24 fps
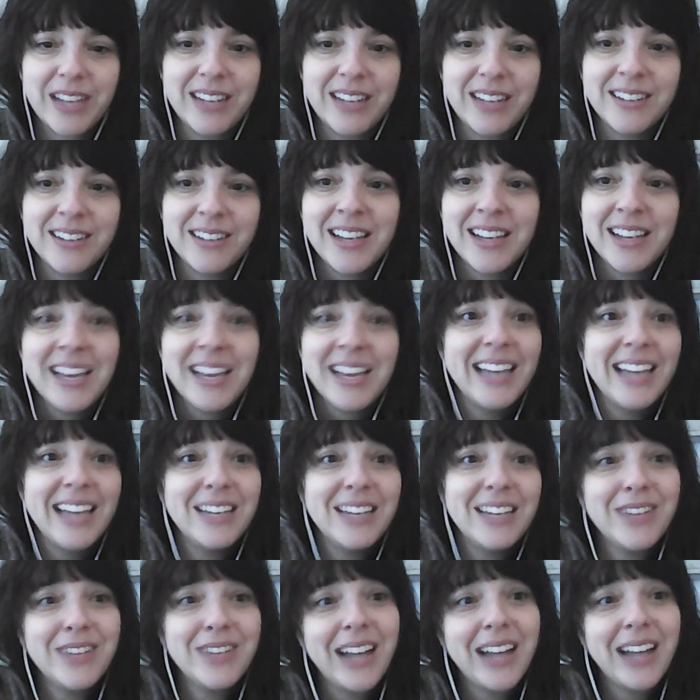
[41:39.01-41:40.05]
And
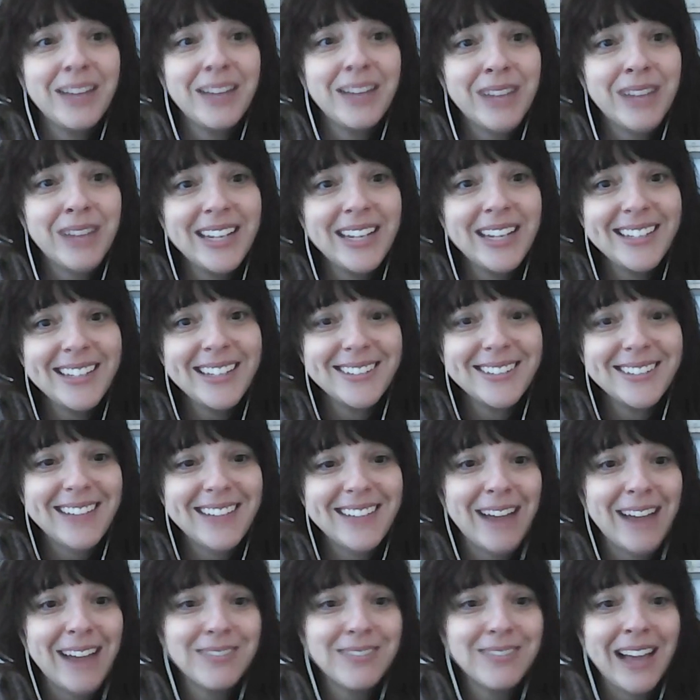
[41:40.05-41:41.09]
even I read it
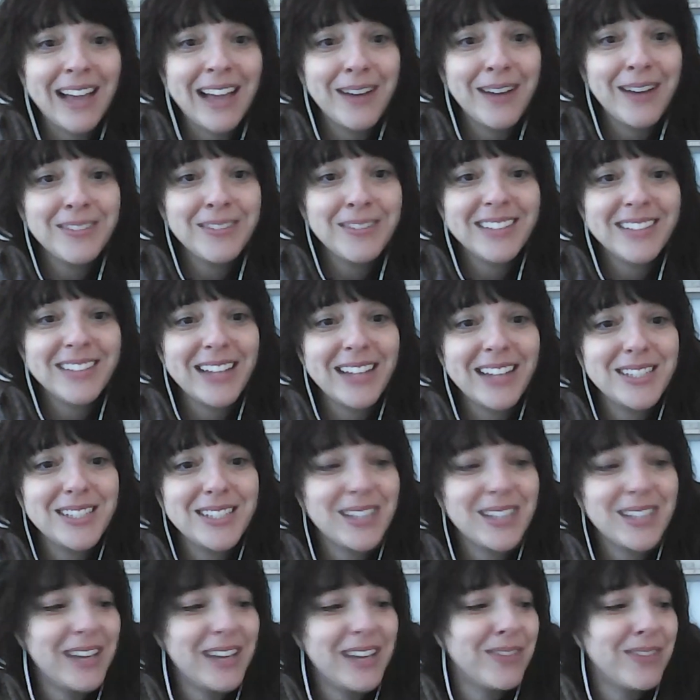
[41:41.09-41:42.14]
out loud.
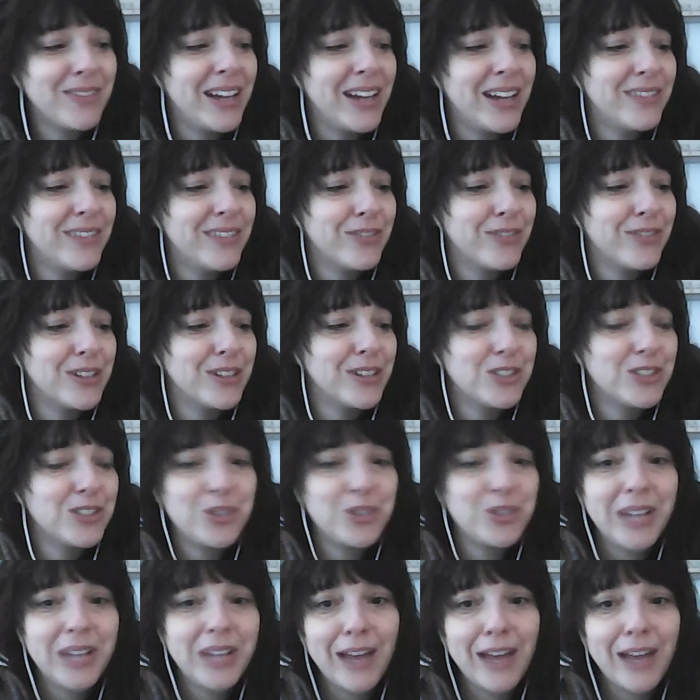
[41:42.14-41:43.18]
I read for
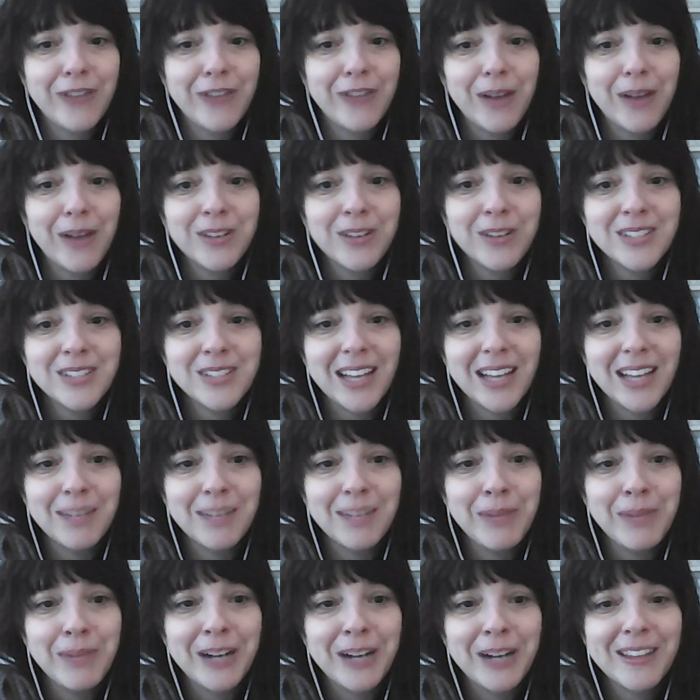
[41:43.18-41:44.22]
2.5 hours
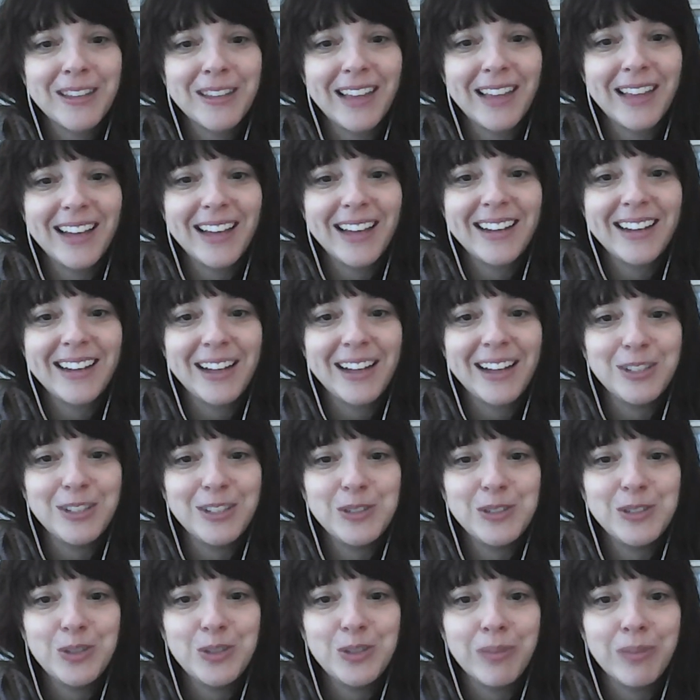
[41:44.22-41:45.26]
on a marathon on
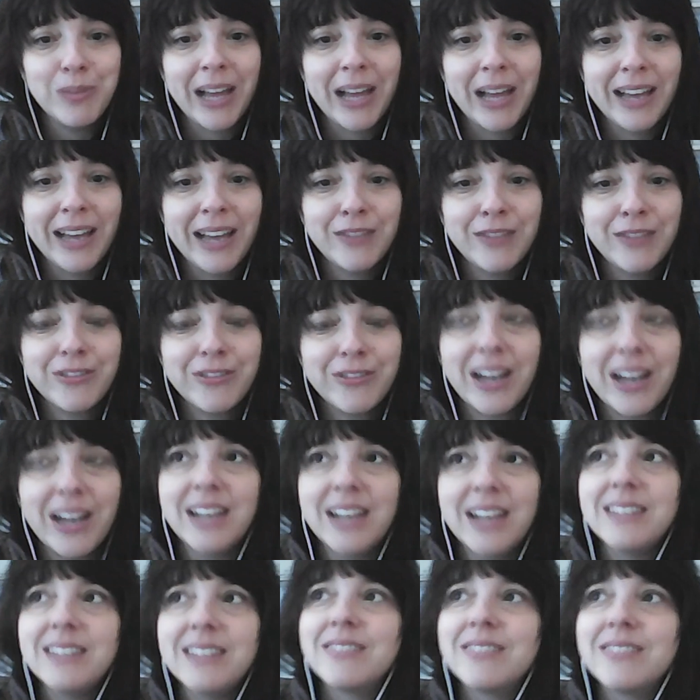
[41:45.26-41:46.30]
YouTube Live
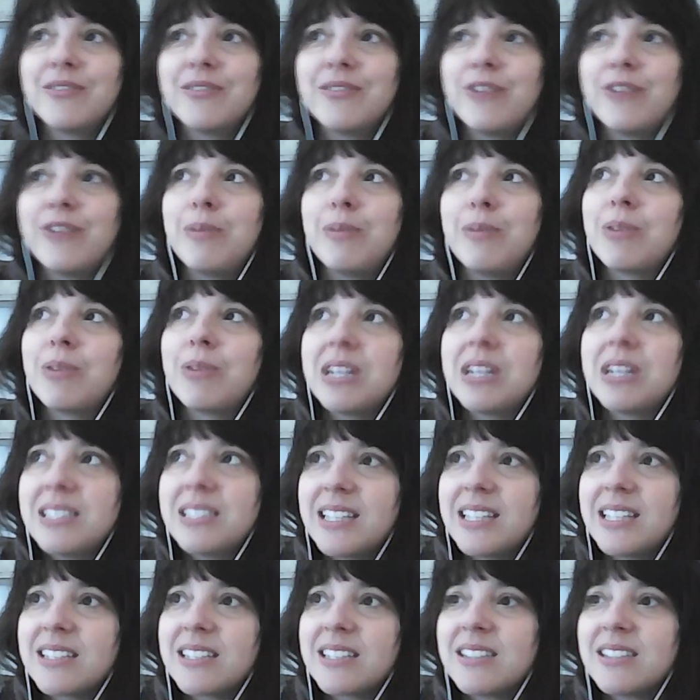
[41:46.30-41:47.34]
on February
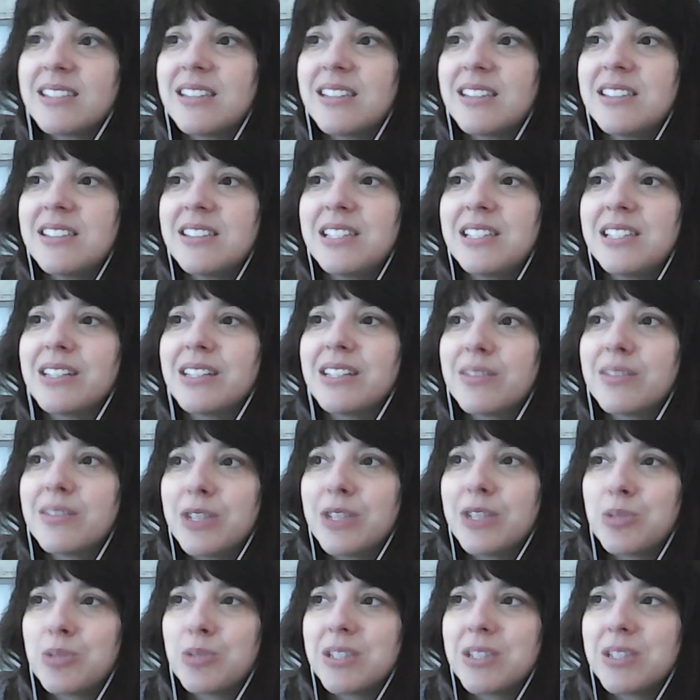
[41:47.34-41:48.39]
6th this year,
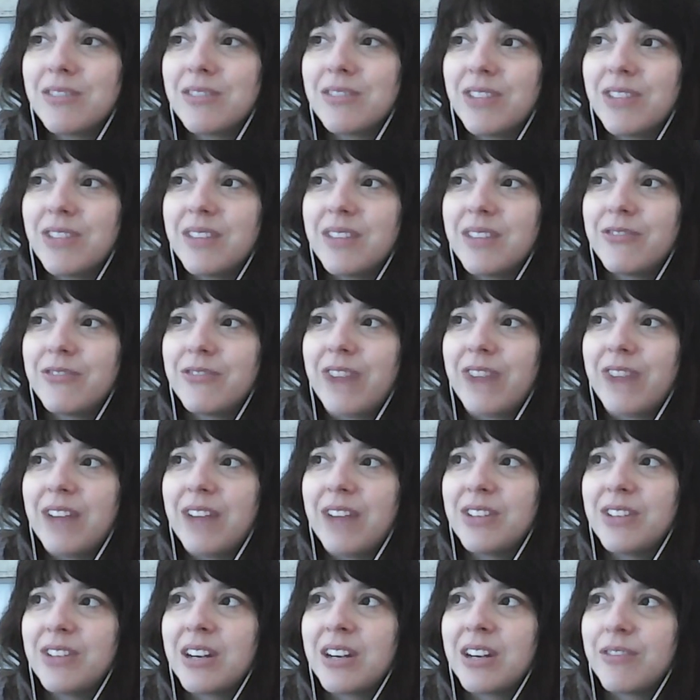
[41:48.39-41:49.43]
which was the
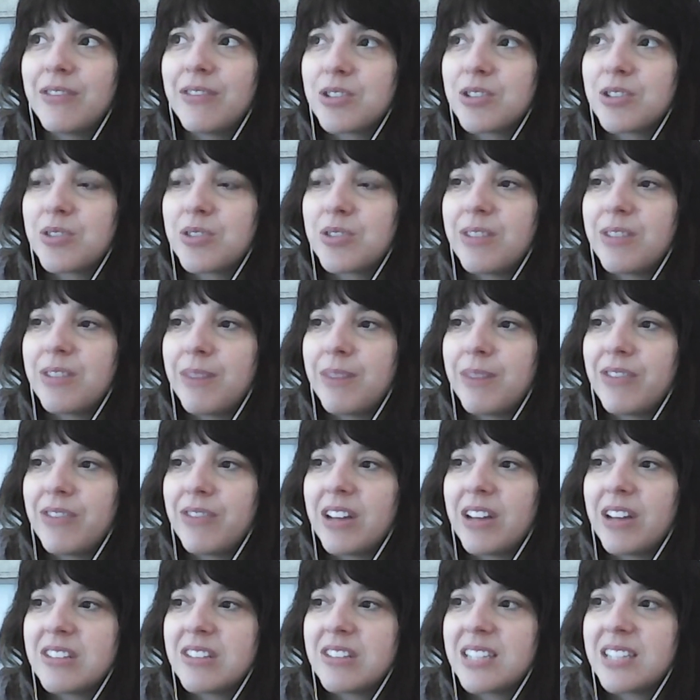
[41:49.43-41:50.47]
5-year anniversary of my
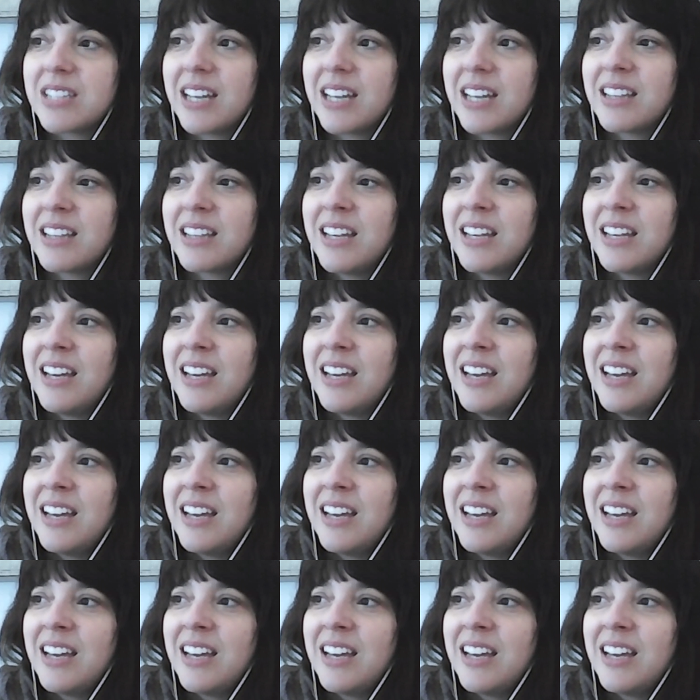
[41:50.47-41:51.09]
father's death.